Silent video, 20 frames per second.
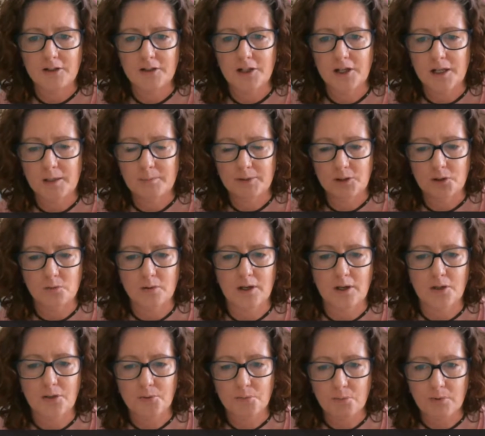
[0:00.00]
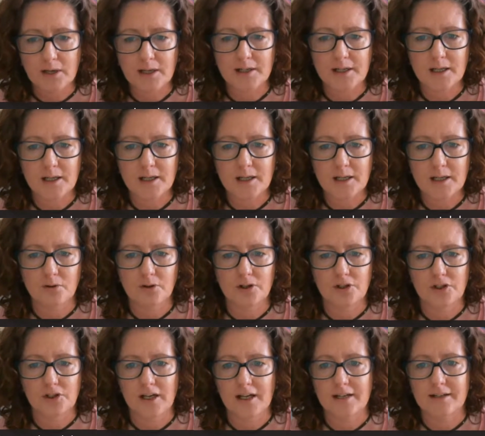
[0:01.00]
you're going to be doing 3 double
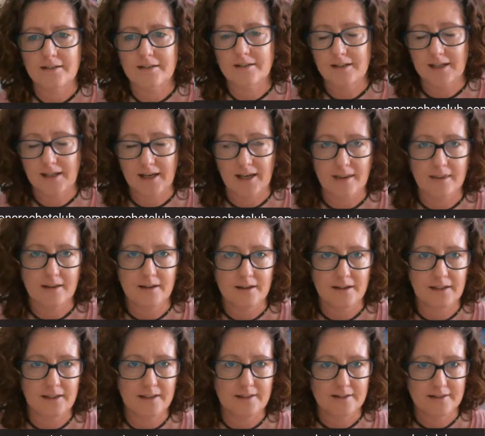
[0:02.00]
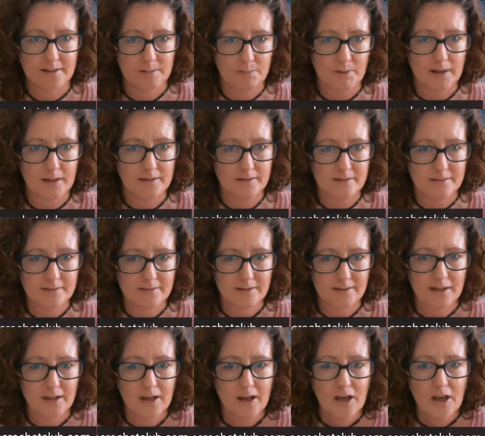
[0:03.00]
crochets together in a space.
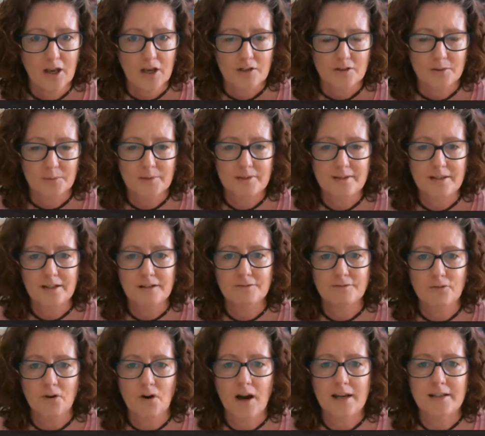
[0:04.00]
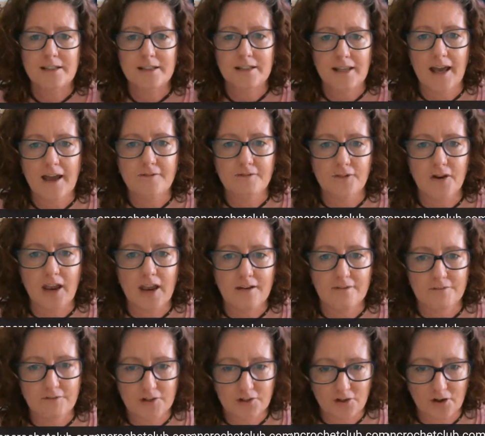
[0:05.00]
So instead of writing that for
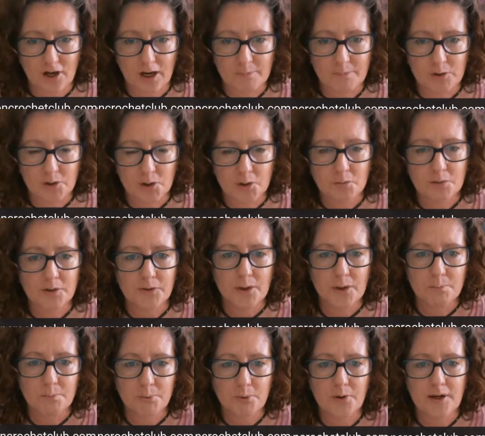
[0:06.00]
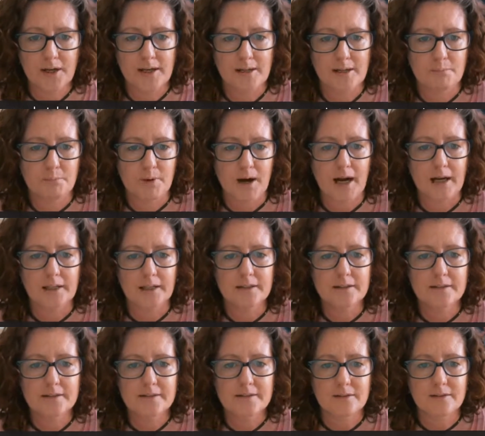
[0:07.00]
every time you do it, they'll put it in
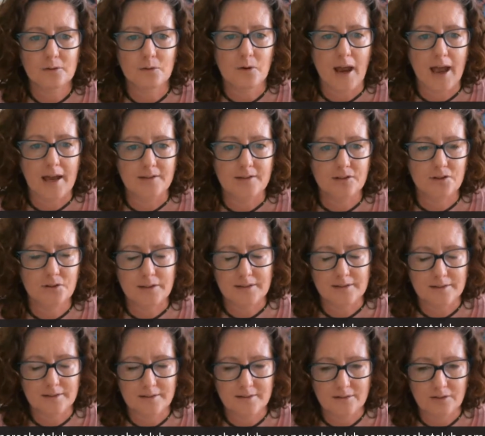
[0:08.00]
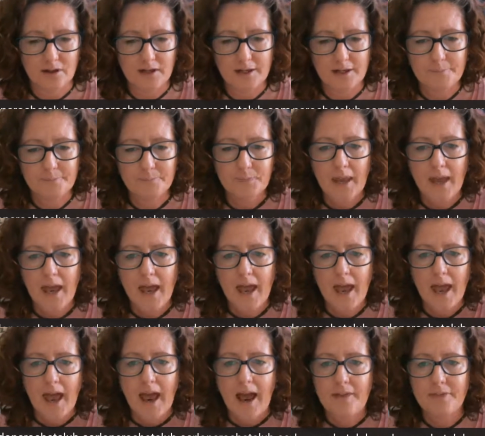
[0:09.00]
brackets or asterisks, sorry,
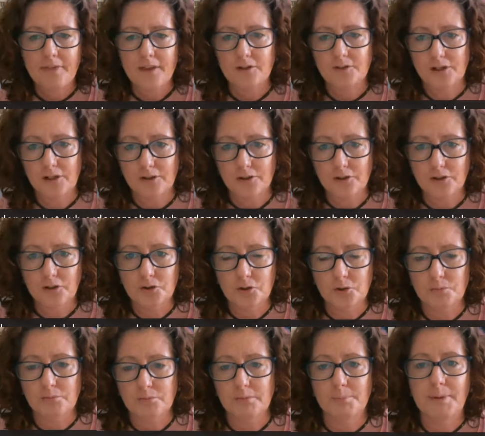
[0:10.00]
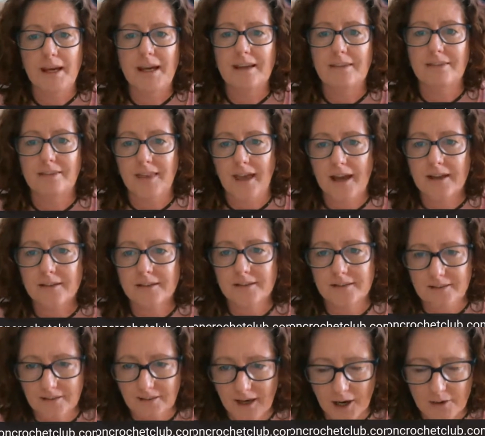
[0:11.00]
and they'll tell you to repeat that
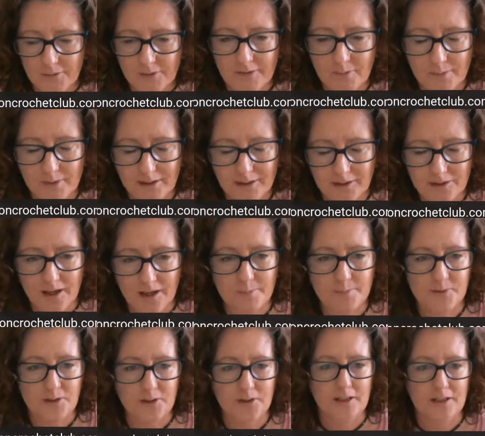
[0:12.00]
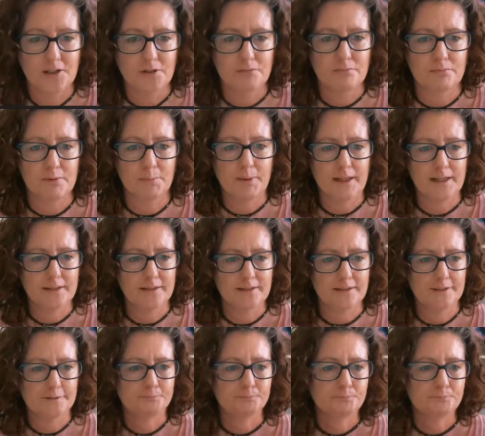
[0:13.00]
however many times you need to repeat it.